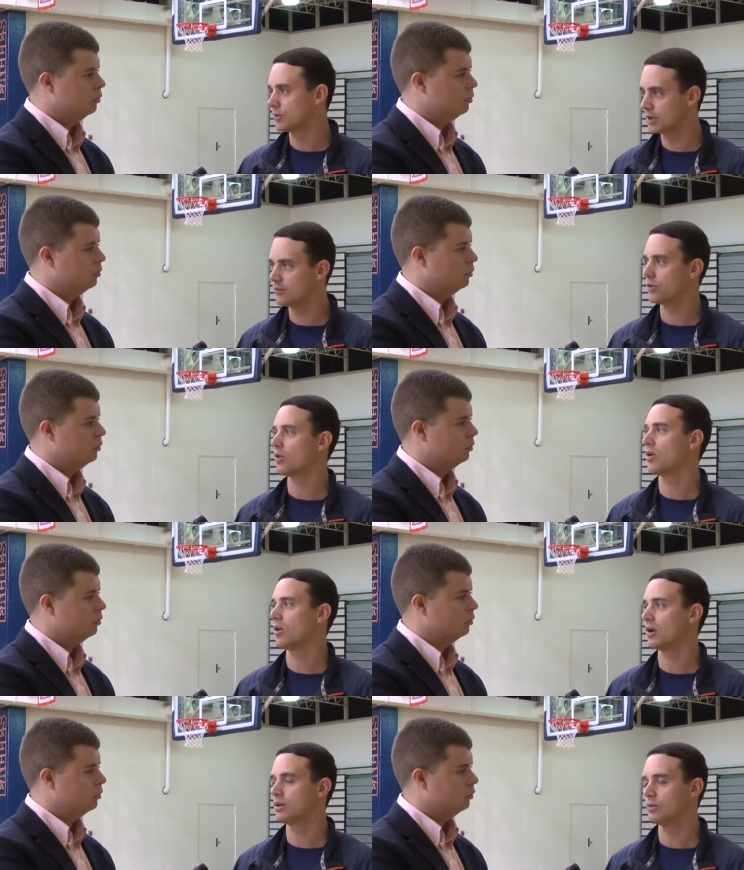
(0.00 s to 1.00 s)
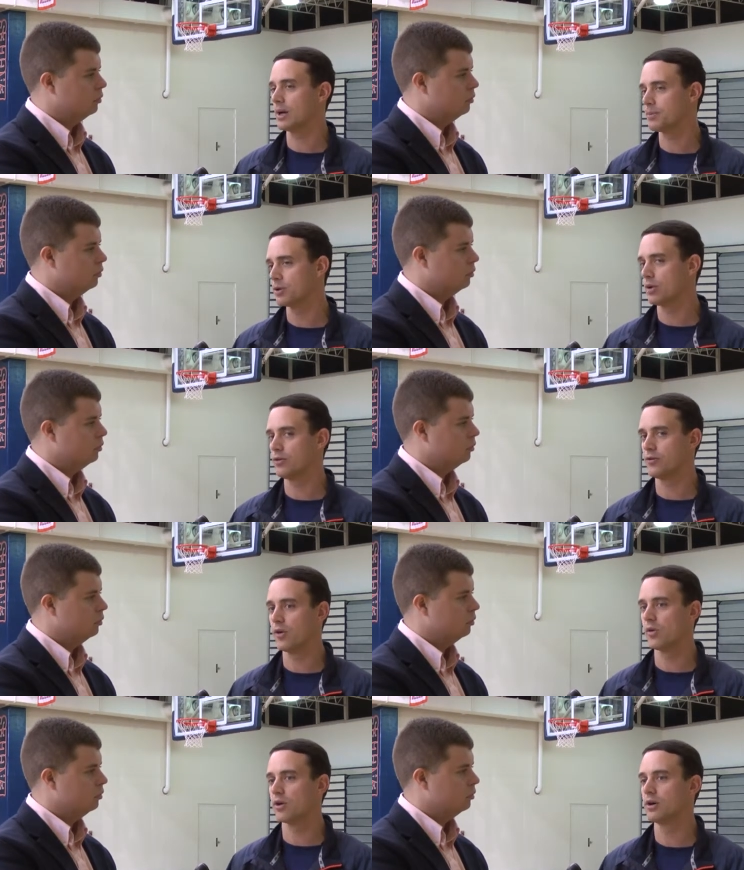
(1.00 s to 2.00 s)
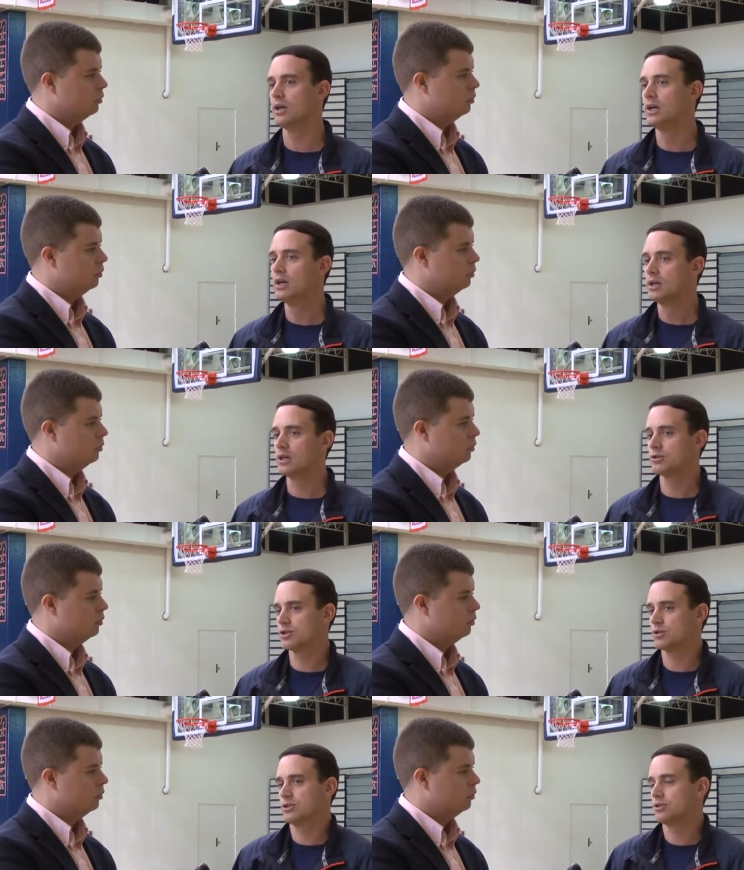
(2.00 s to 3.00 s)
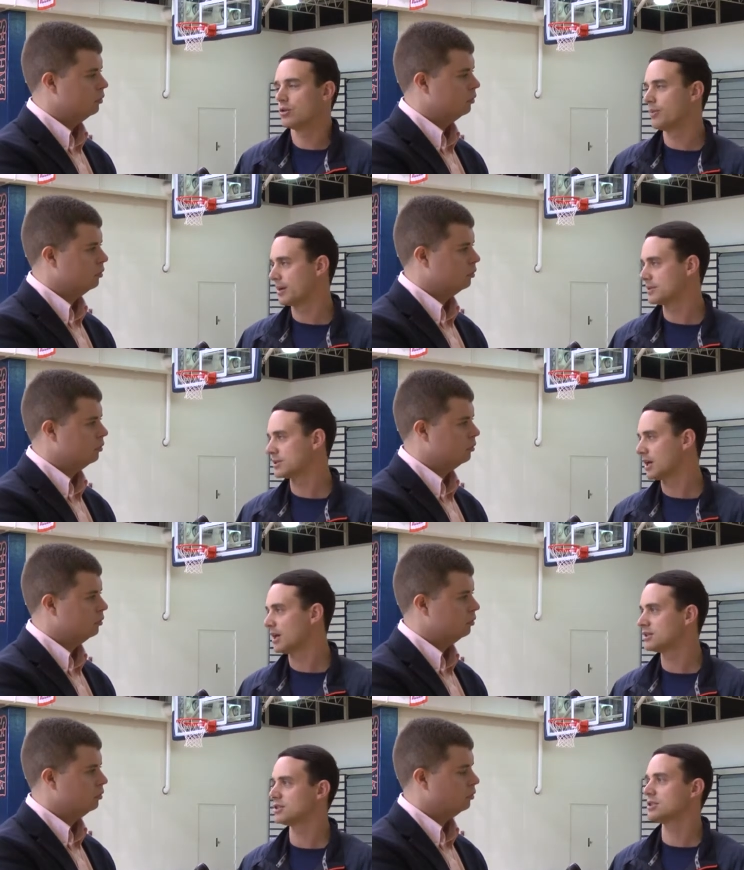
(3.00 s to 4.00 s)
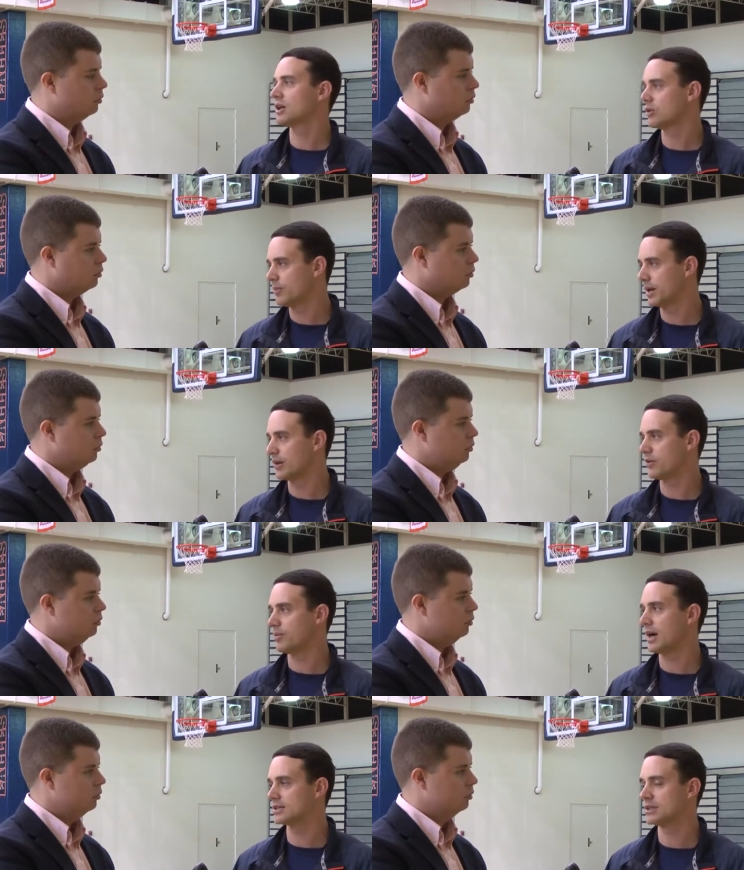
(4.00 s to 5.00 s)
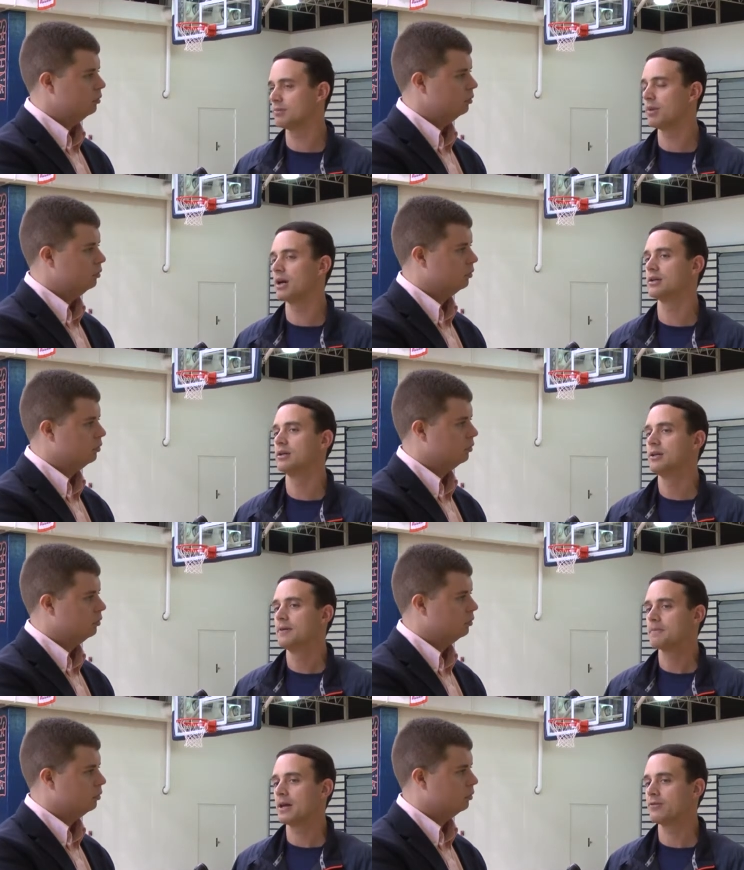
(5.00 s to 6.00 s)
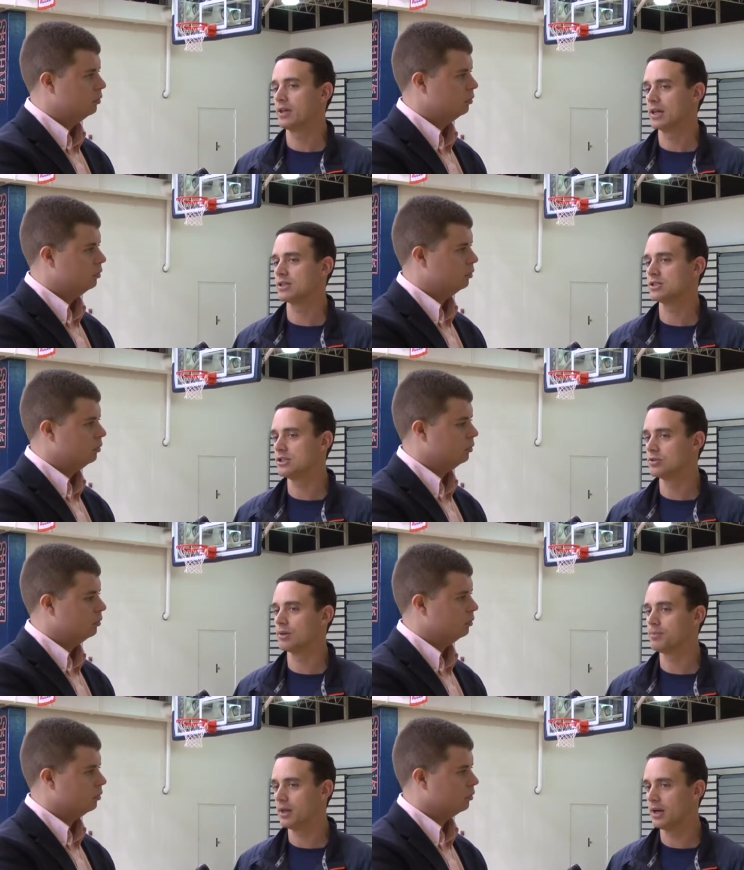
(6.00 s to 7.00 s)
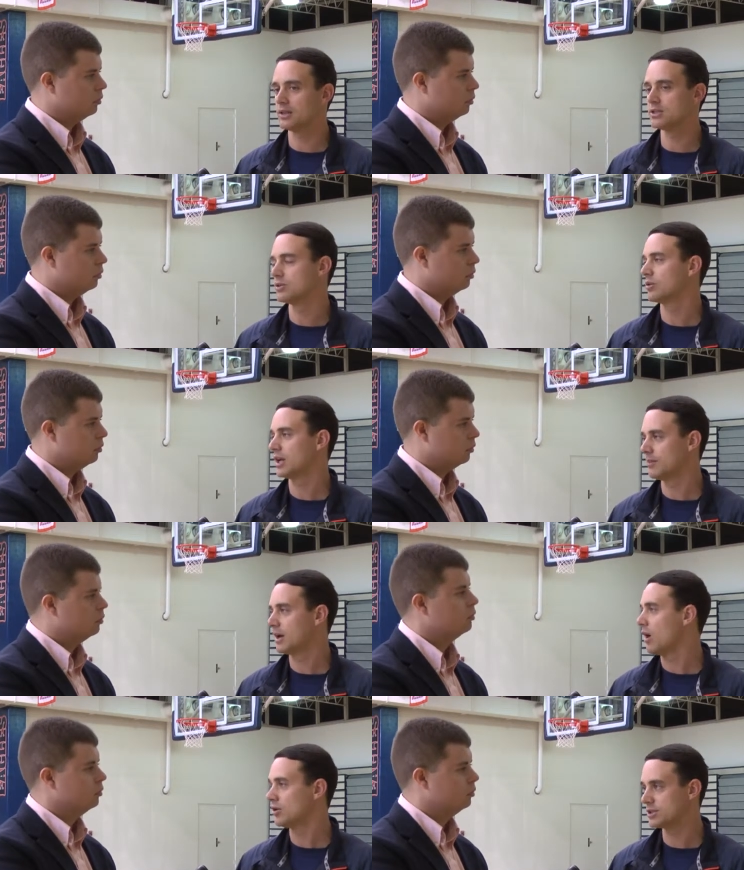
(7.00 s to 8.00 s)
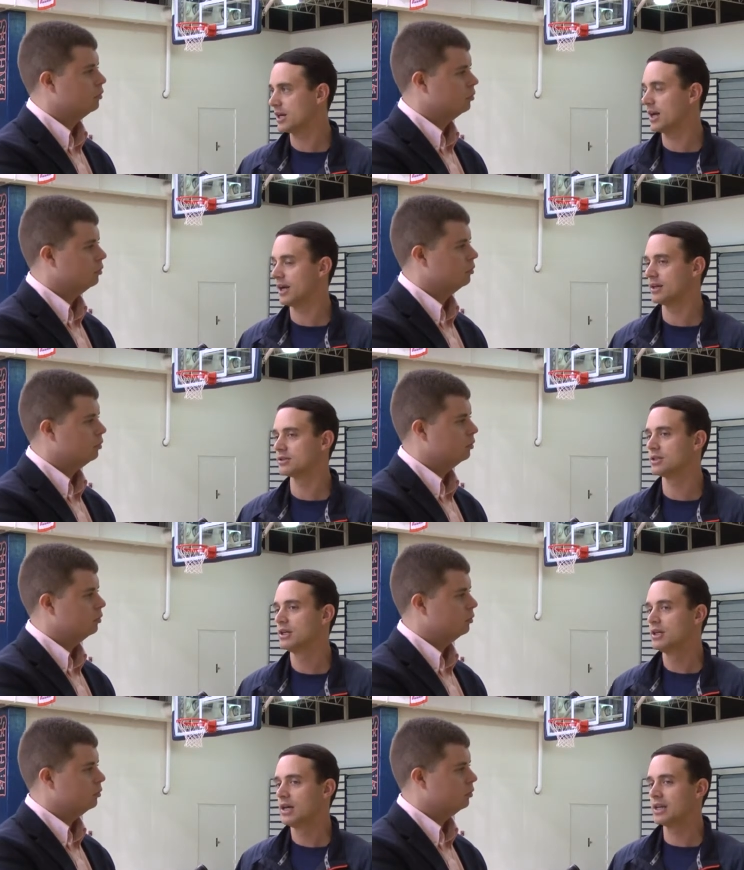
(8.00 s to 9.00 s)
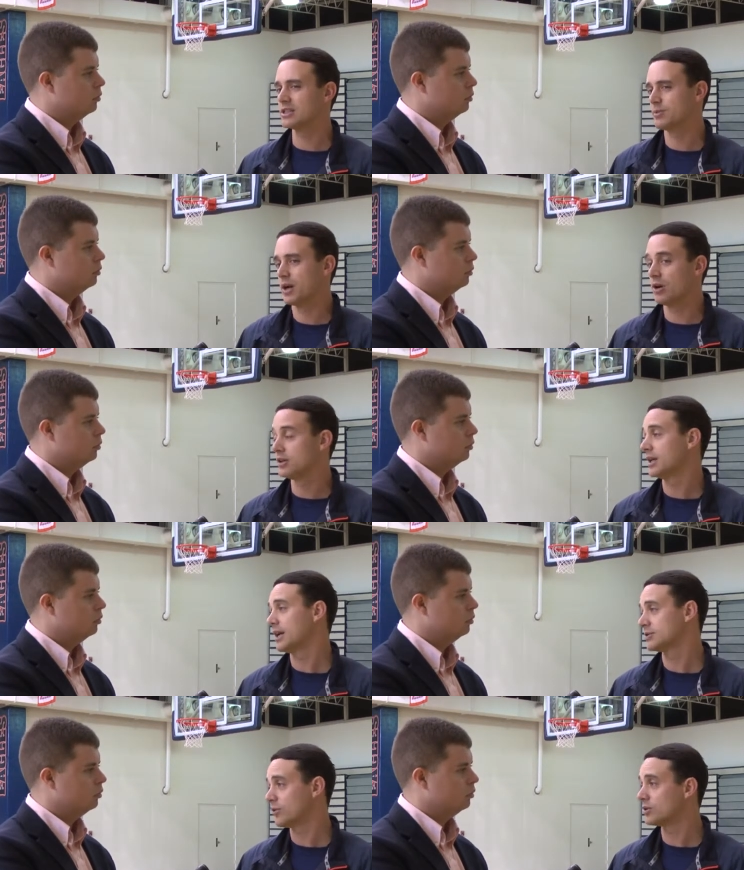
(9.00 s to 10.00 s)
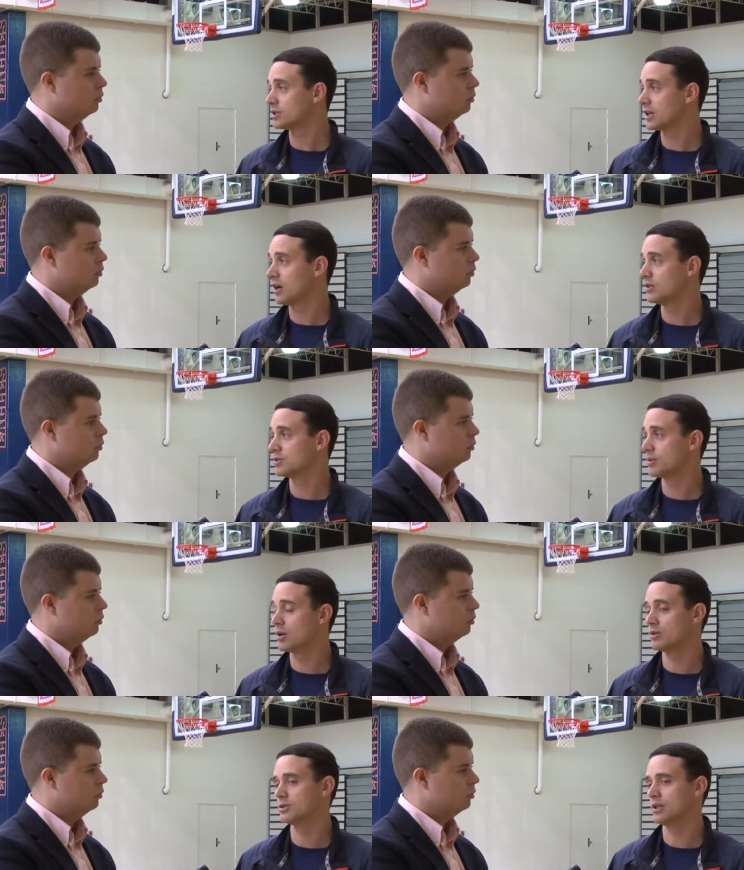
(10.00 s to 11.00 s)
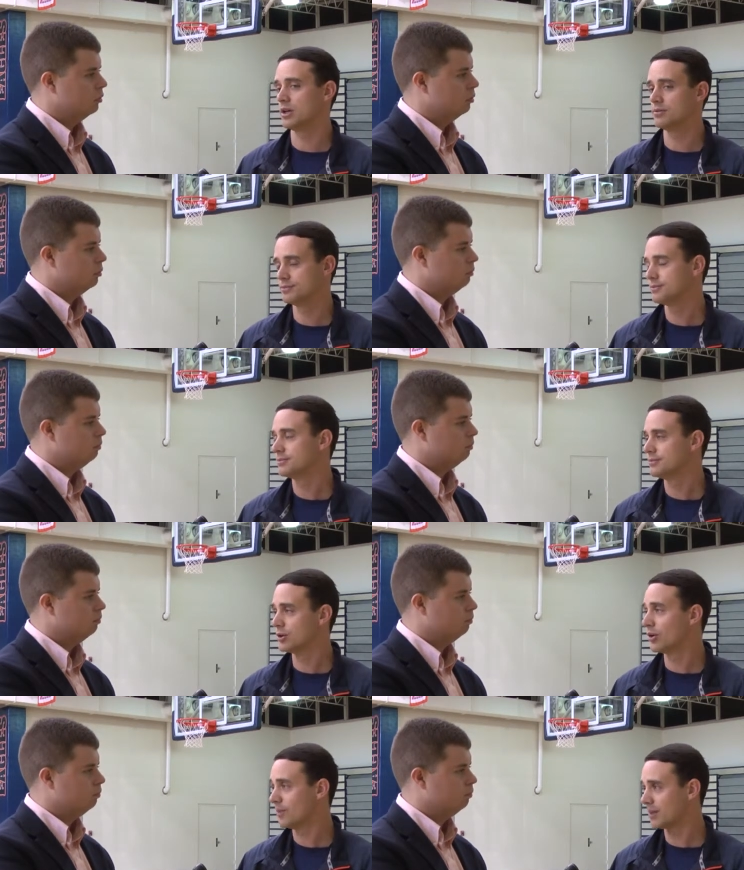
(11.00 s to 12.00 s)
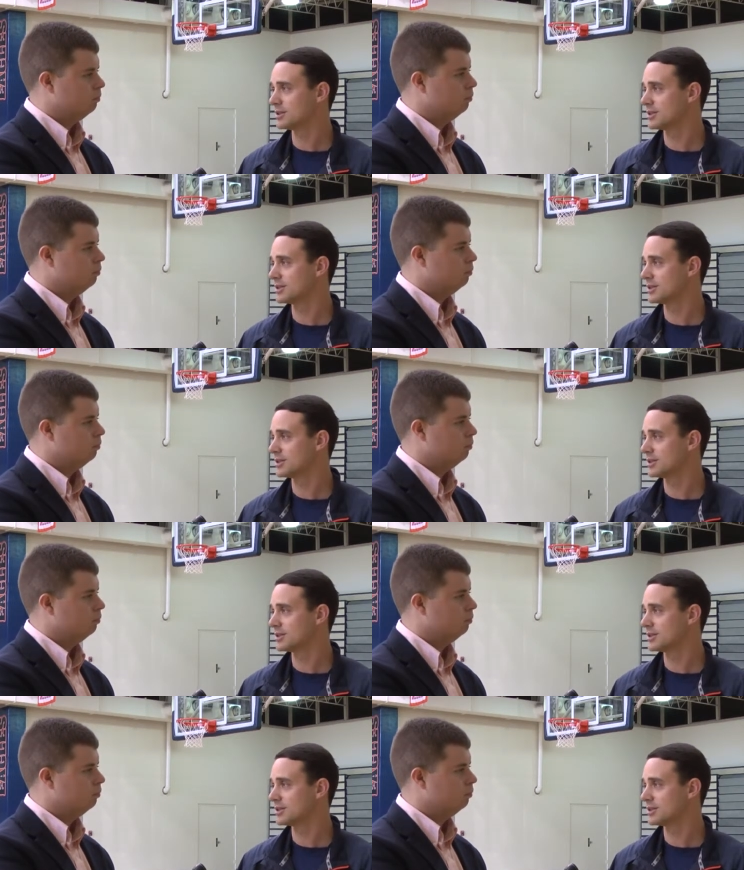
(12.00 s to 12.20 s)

Speaker 1: to run the floor hard, and when I put her on the floor, you know, sure, she's going to make mistakes, and she's not going to make every basket, but I feel like that she's going to play and she's going to give me all she has. And that's about all you can ask for as a coach because, you know, you're going to make